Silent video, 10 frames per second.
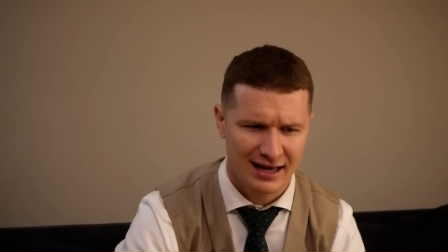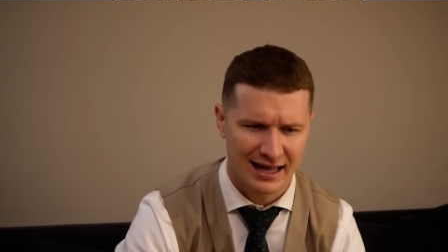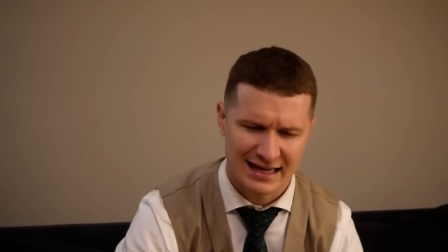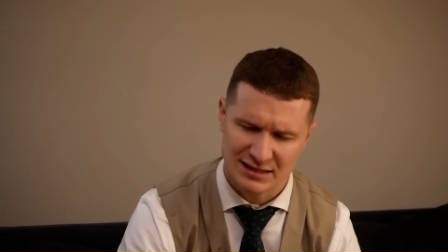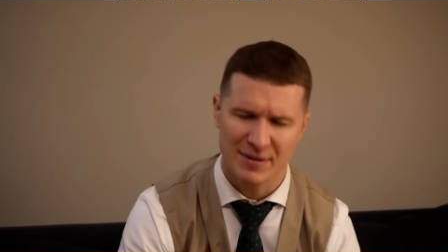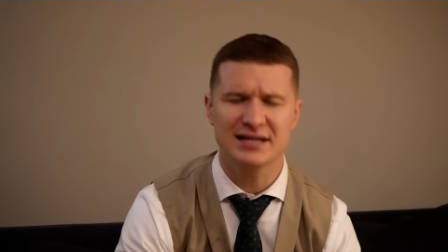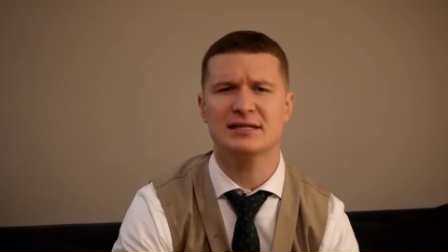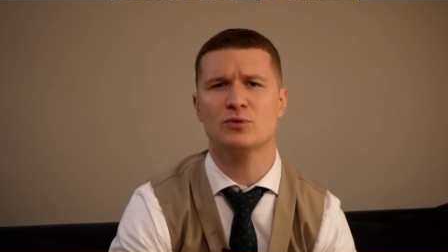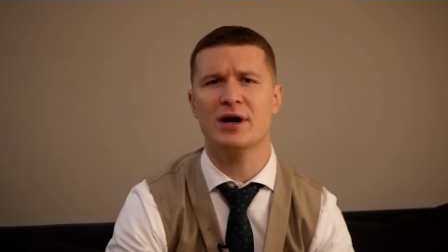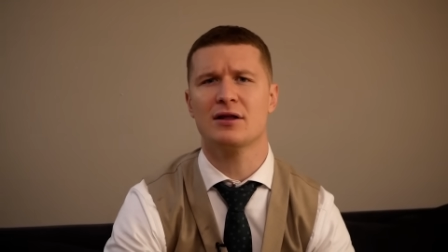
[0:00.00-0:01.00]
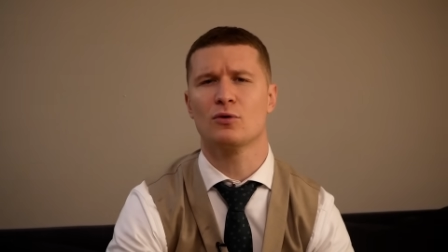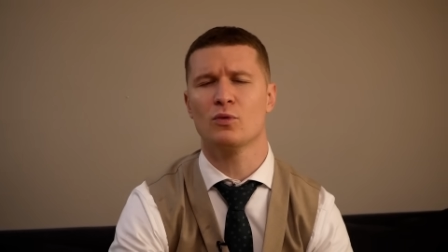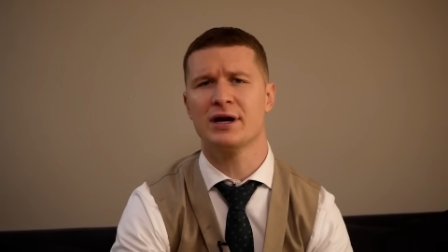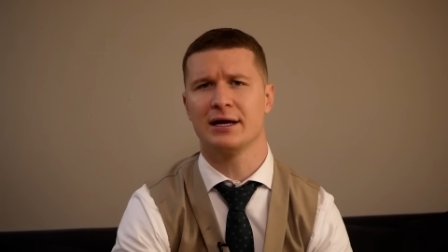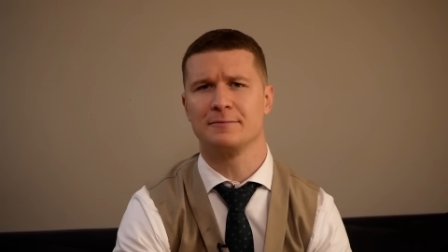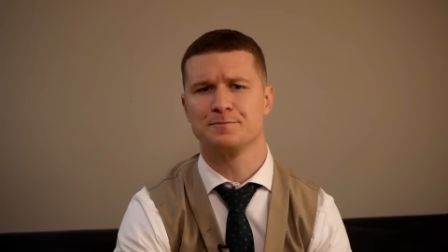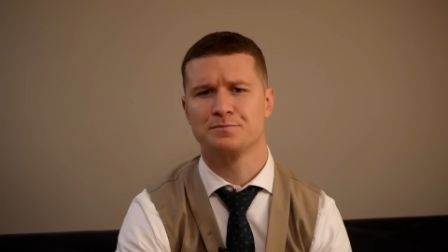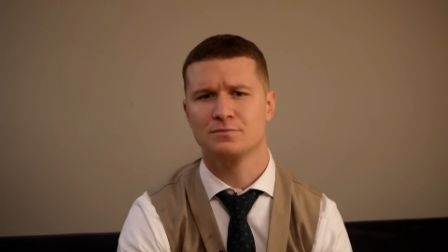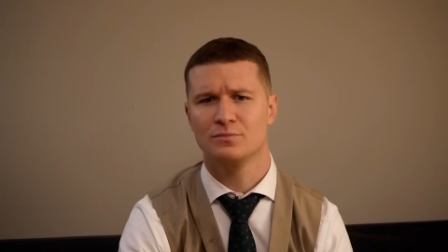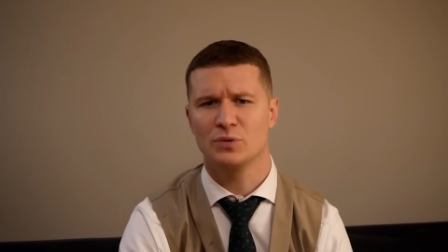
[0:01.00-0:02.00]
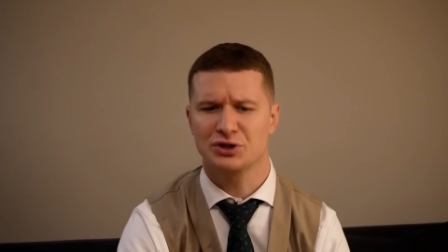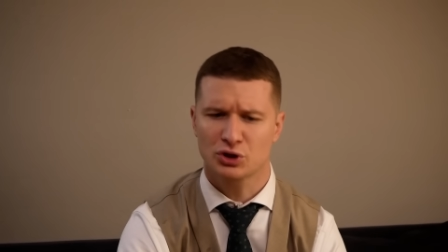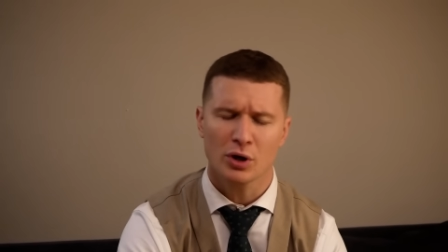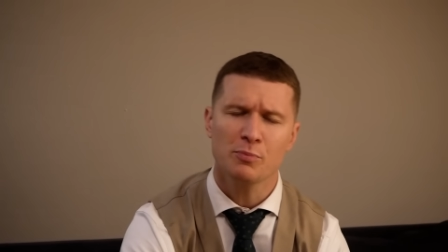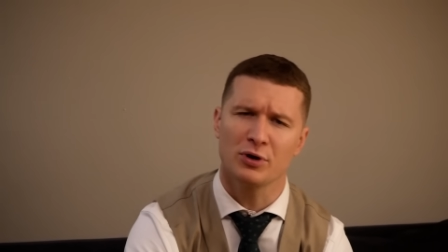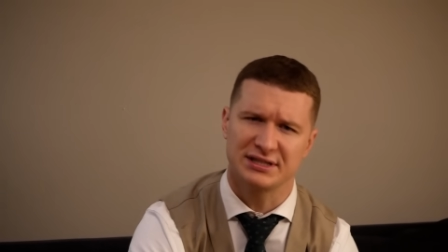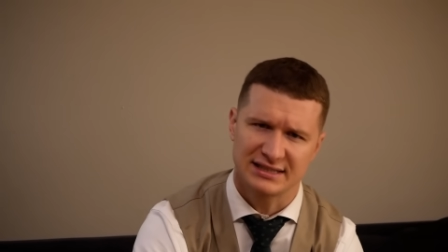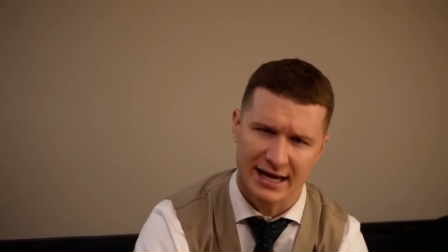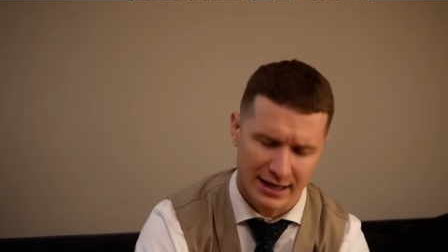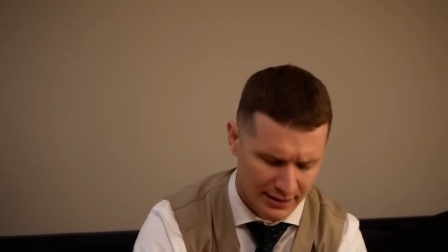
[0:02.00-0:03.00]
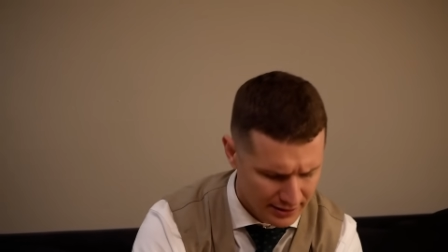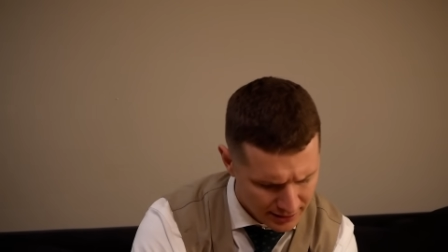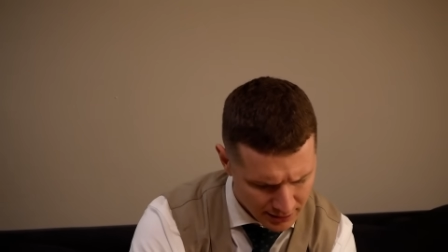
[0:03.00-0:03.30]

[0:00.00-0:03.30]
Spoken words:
And as he makes his way to the ring, the script would have said,